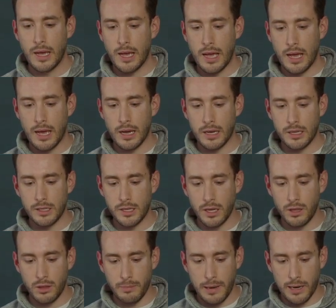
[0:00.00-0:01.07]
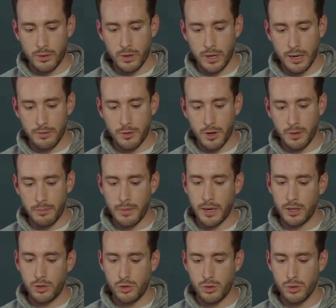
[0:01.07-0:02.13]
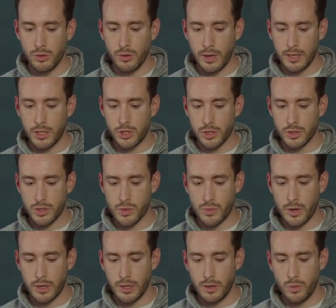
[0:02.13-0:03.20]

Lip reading: And in the background, I've got my 2 agents running.